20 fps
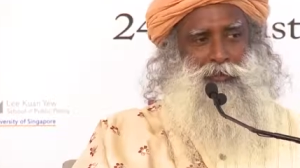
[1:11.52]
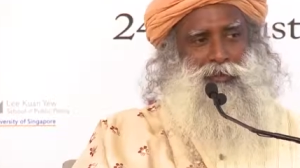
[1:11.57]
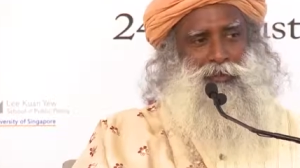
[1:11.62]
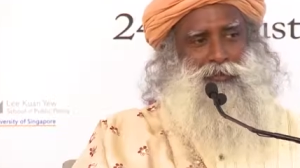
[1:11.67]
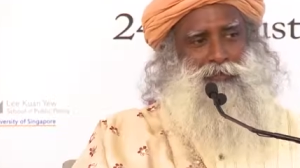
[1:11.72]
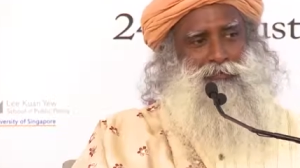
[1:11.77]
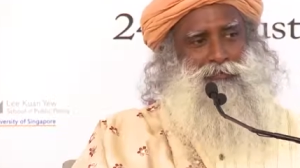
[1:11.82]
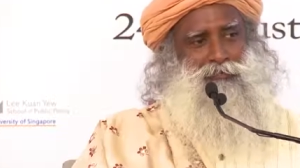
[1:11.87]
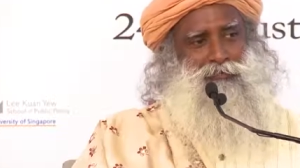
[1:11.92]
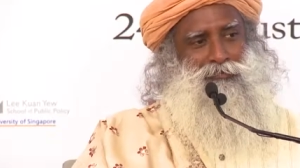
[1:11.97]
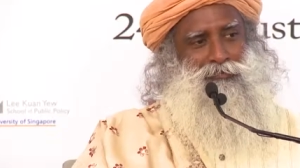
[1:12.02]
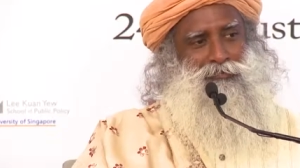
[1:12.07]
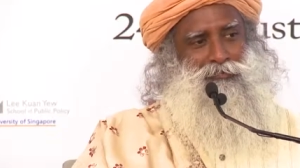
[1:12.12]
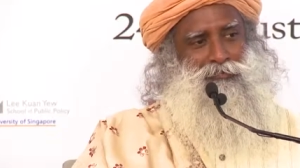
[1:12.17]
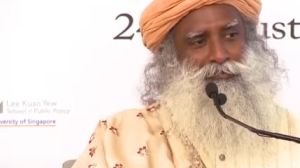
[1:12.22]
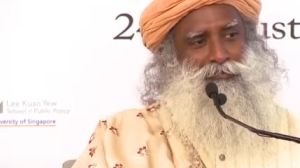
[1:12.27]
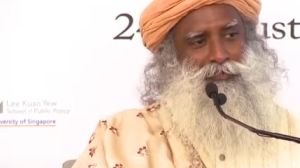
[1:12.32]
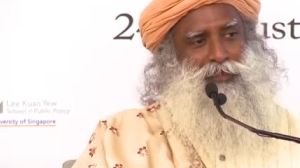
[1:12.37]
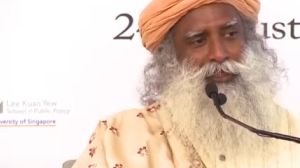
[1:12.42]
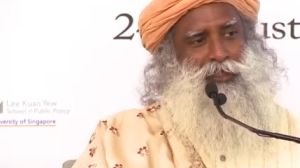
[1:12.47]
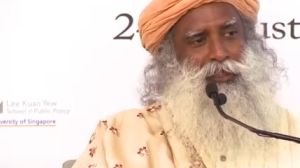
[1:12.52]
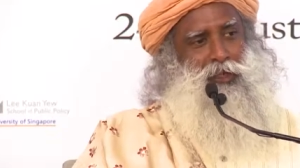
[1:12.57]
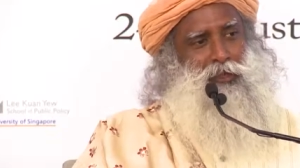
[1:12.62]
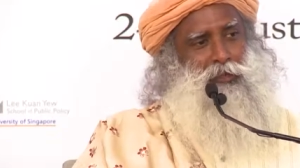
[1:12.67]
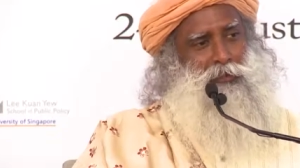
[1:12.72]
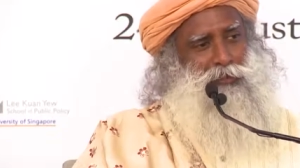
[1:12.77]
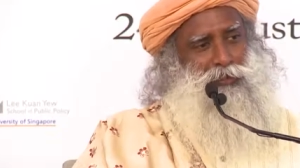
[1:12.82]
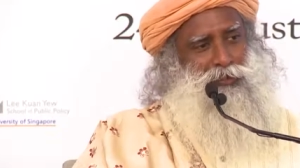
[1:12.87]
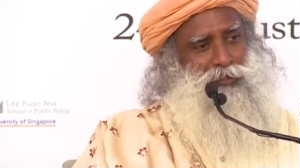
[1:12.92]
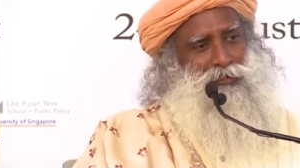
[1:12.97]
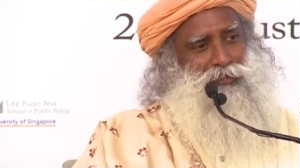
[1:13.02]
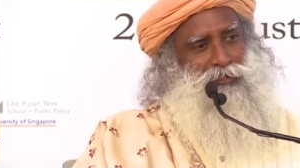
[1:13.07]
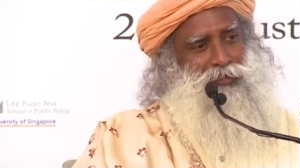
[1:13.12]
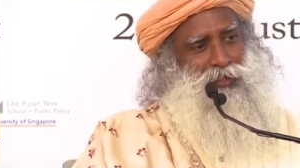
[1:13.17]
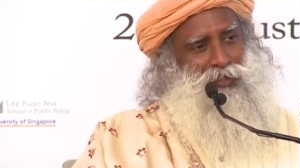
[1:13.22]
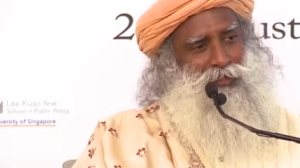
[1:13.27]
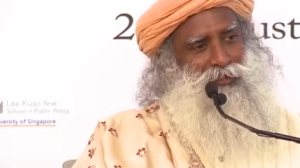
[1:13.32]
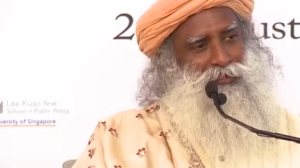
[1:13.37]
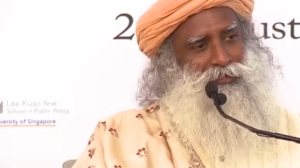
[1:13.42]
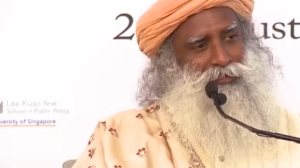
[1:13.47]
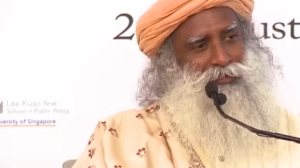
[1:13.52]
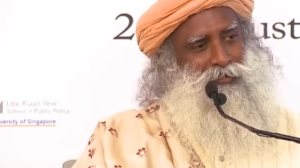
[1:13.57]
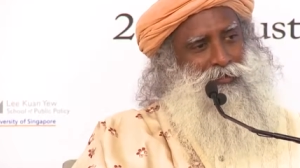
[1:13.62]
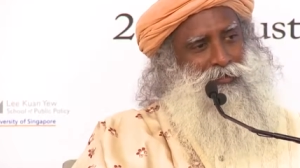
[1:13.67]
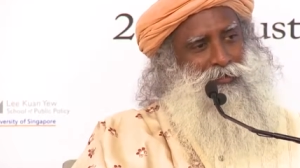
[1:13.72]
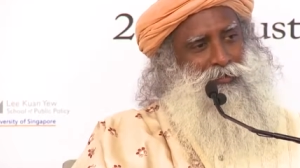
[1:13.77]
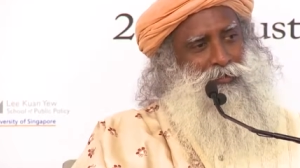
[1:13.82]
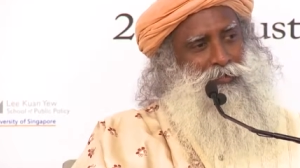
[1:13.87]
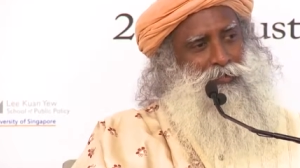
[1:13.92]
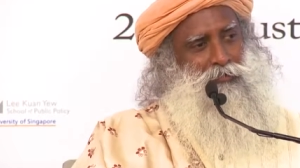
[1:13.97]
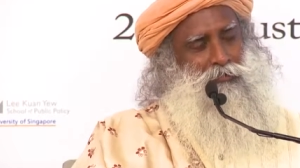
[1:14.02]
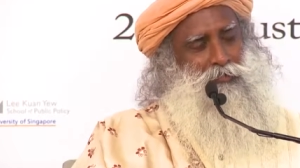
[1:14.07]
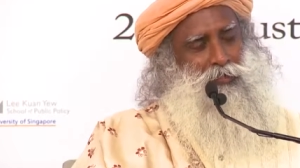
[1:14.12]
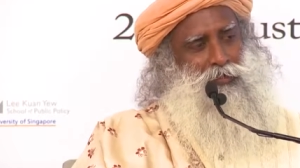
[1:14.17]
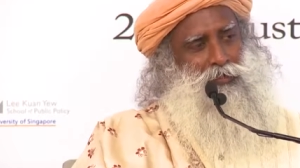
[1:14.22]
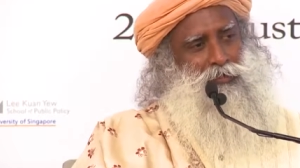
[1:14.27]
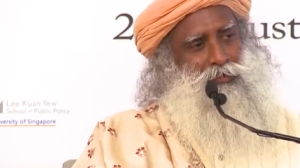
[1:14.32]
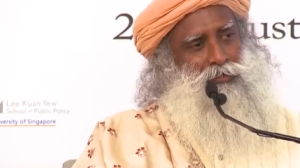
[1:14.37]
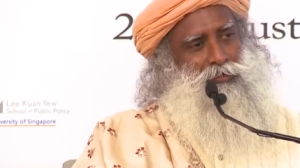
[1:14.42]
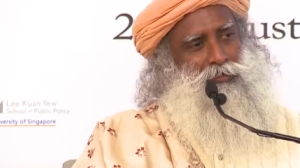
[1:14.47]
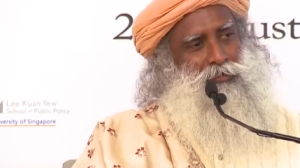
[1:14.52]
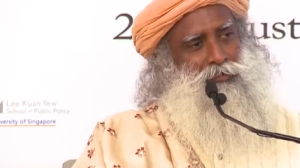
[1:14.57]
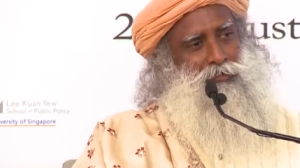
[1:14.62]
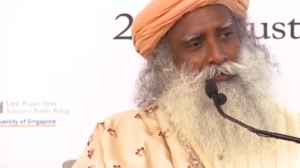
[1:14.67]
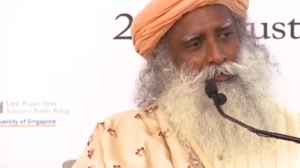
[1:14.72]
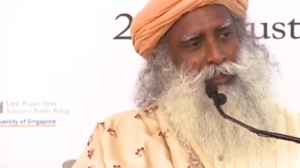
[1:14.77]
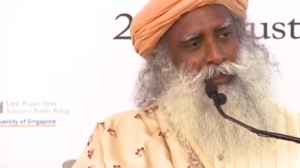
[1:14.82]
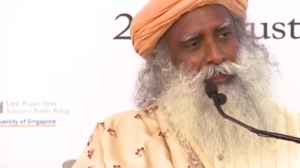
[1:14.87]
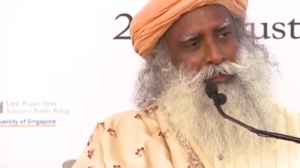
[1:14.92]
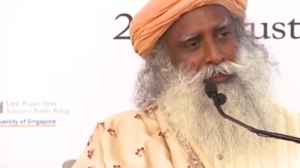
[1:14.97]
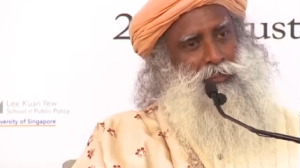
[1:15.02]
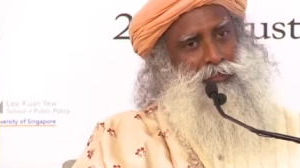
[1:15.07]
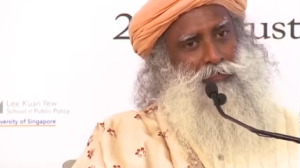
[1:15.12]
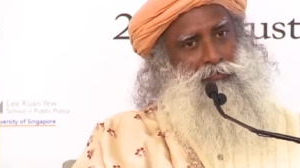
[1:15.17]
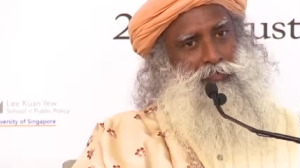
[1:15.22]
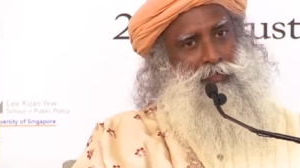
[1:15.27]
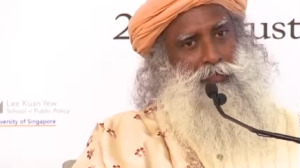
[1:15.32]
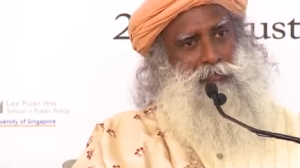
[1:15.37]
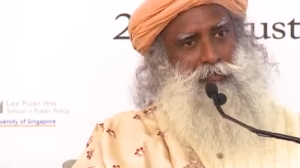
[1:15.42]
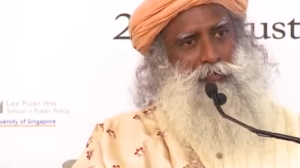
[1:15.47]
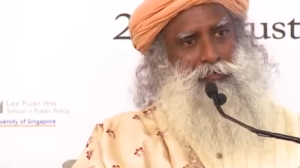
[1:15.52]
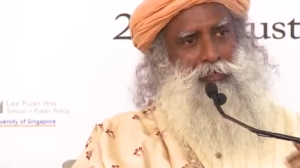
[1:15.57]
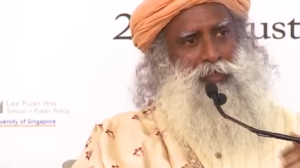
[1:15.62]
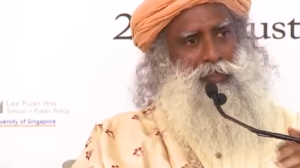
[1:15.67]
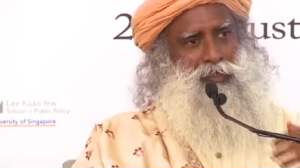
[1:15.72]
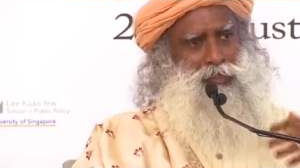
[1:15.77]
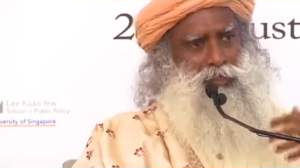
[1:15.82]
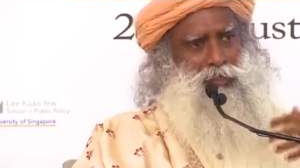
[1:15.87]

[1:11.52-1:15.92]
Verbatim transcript: become synonymous today because you're managing people by